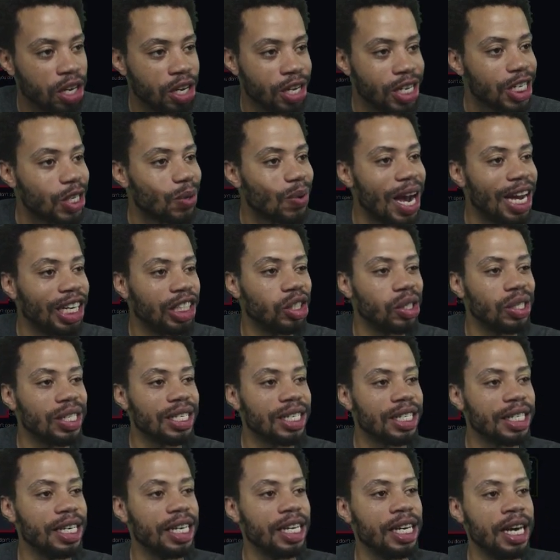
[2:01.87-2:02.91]
So as you can
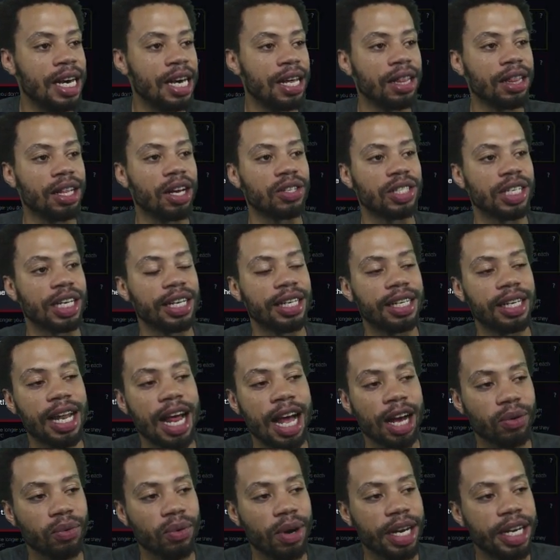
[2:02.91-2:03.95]
see, there's a
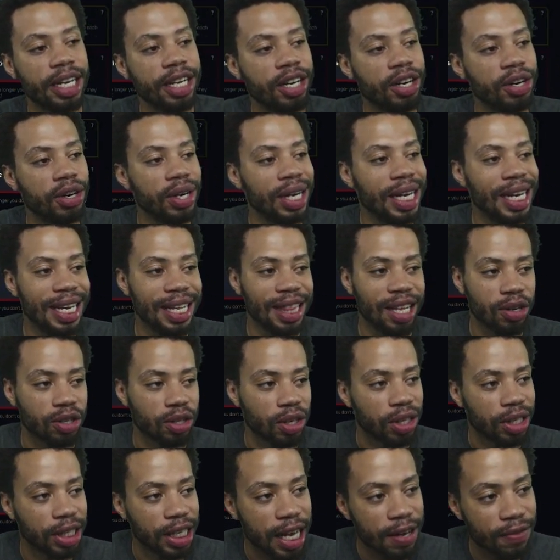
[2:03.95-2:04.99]
clock right here. There's
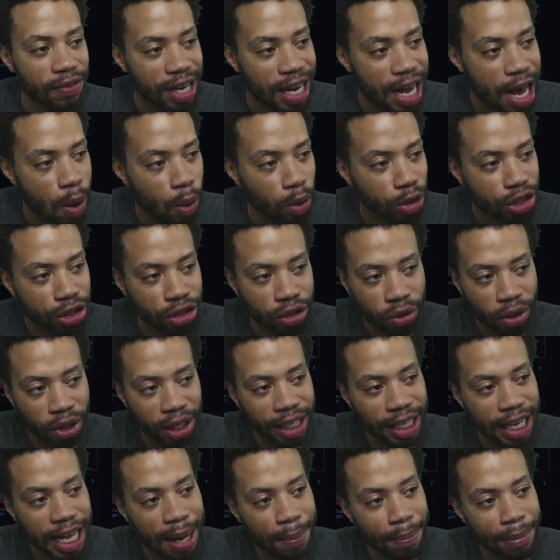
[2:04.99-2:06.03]
11 hours,
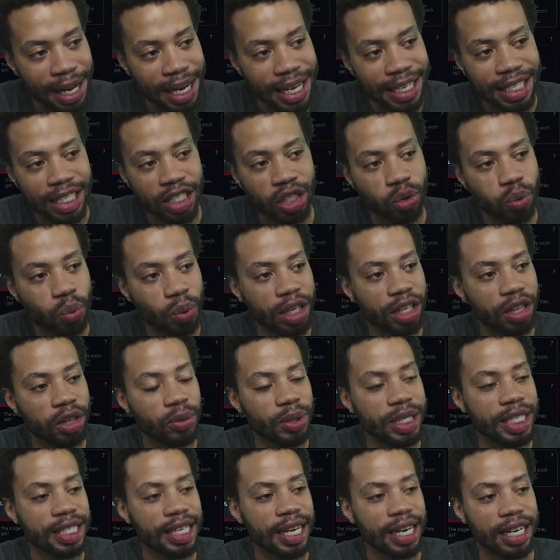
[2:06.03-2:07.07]
39 minutes, and
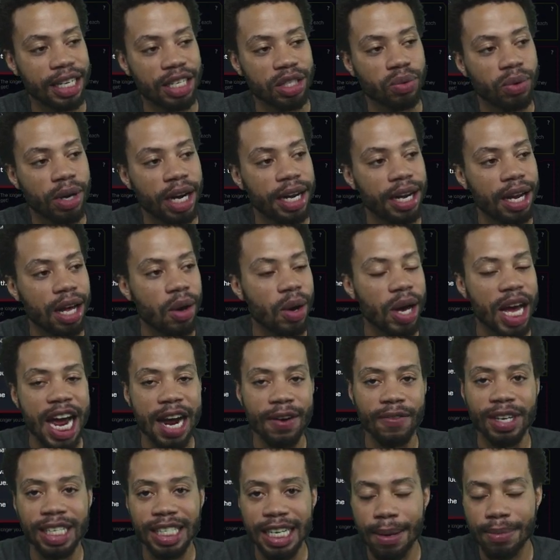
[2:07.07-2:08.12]
23 seconds right now.
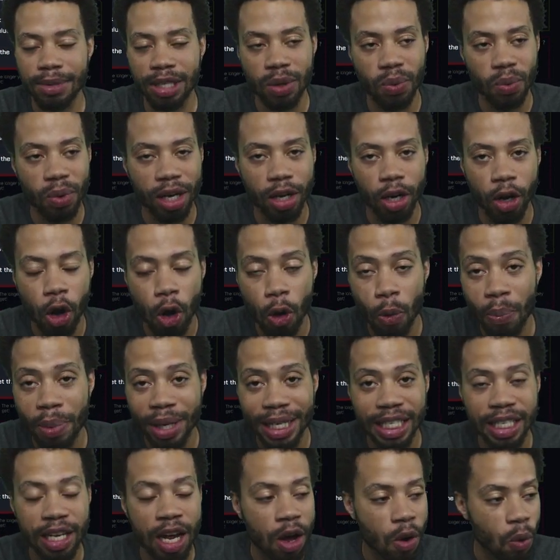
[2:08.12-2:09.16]
Every time someone
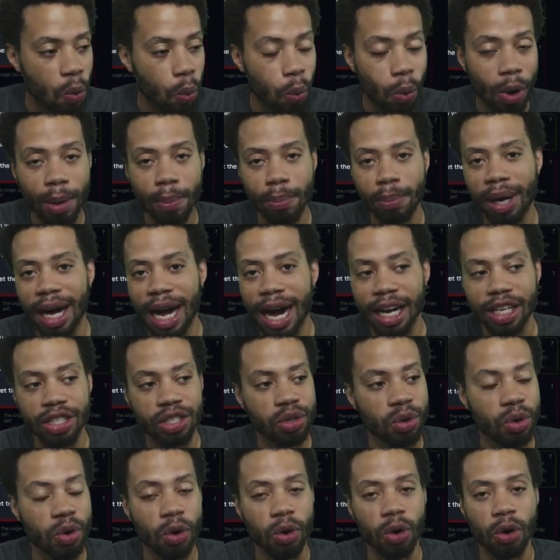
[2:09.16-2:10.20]
opens 1
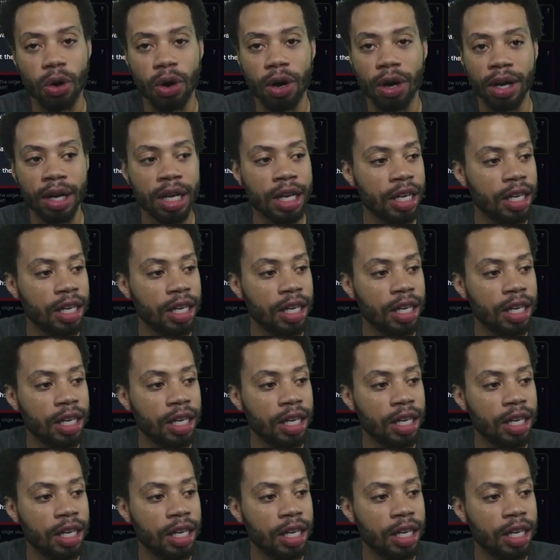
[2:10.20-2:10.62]
box or